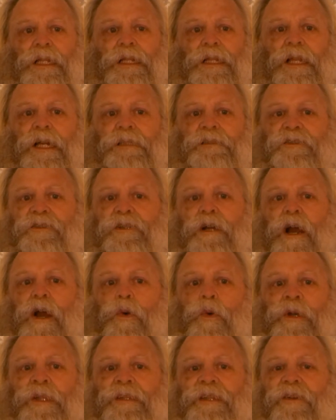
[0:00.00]
Let's start
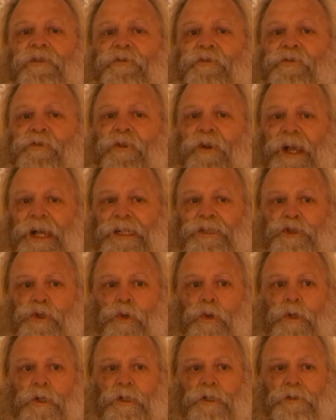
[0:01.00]
with the
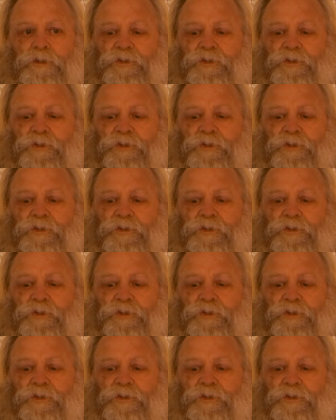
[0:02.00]
visuals.